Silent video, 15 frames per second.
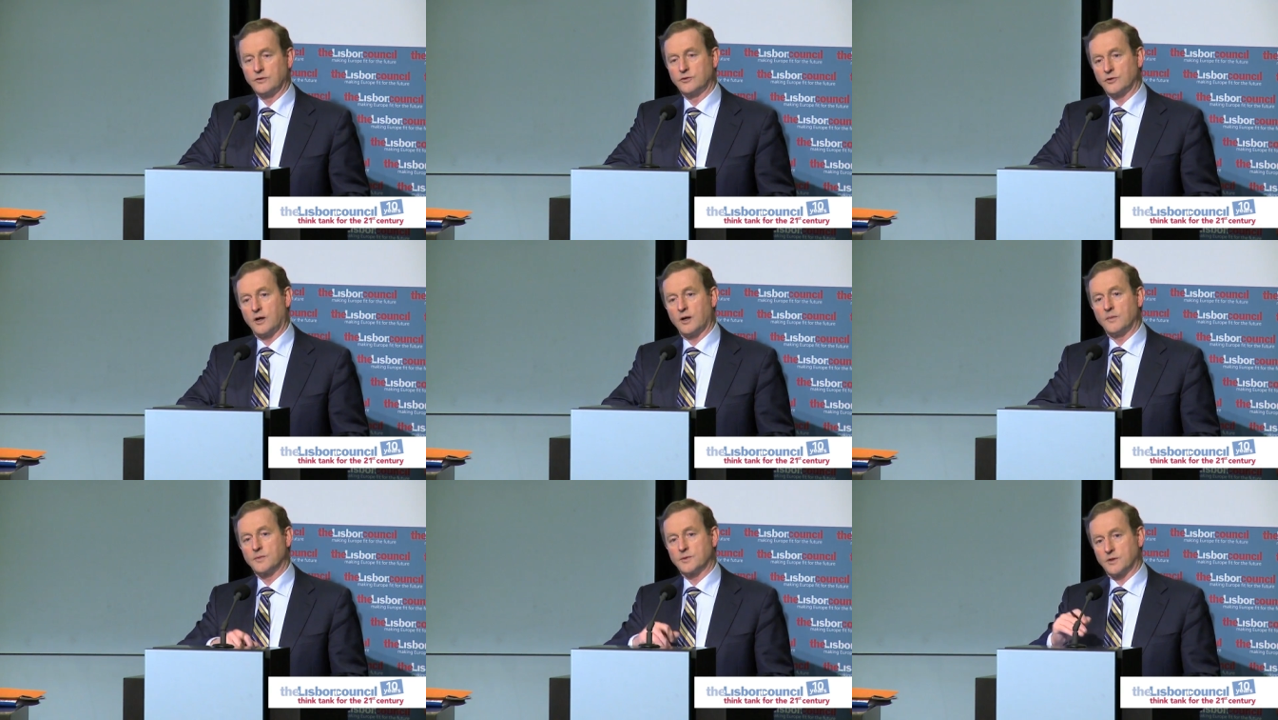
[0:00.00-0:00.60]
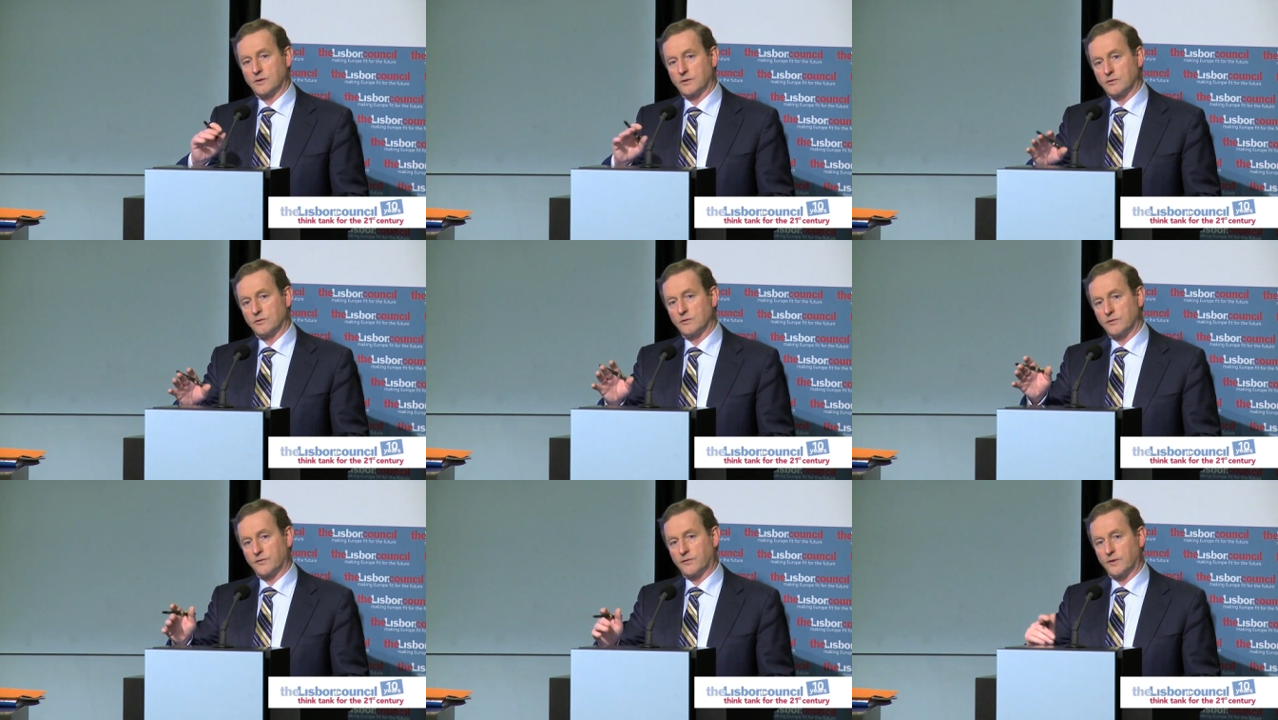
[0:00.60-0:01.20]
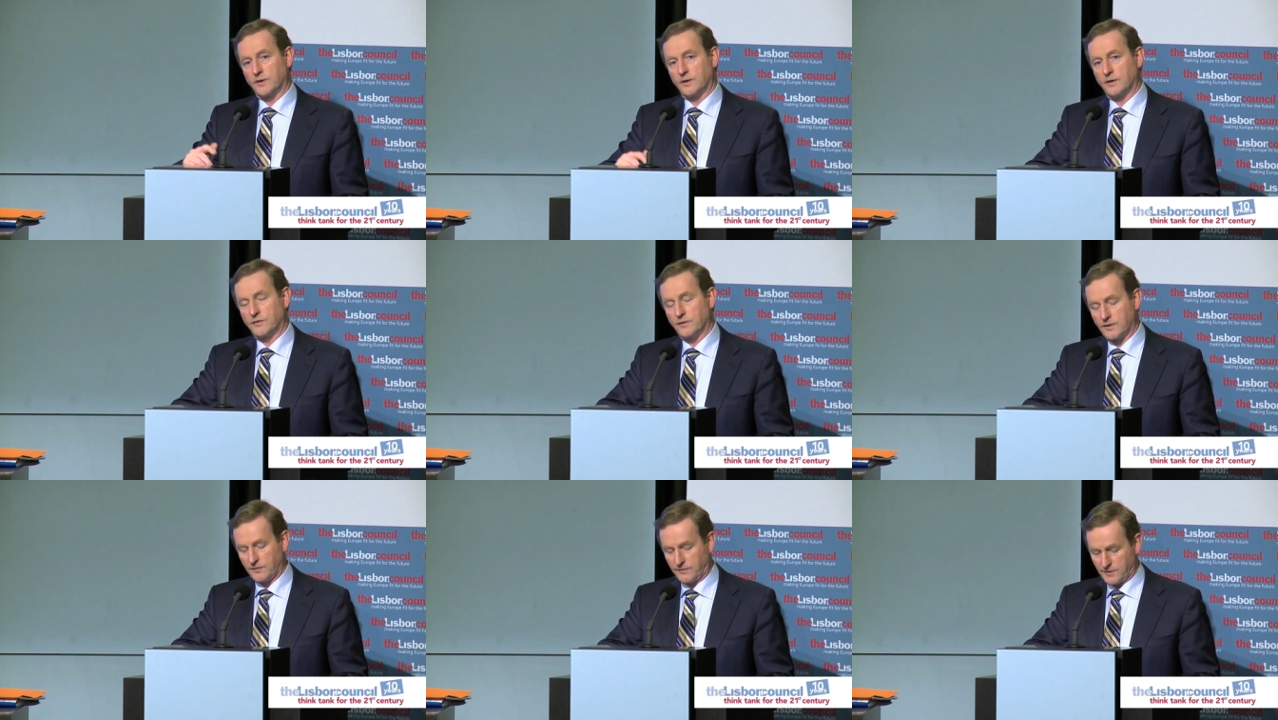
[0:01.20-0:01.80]
jobs and growth for
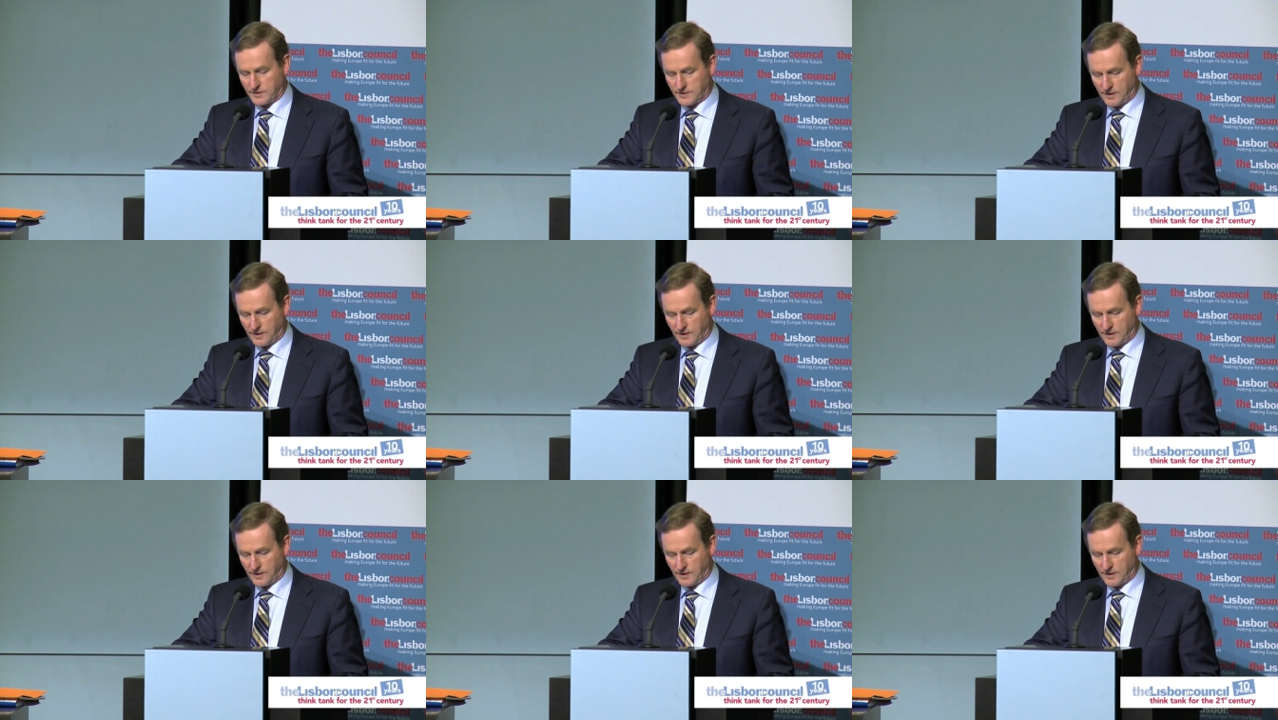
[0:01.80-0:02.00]
the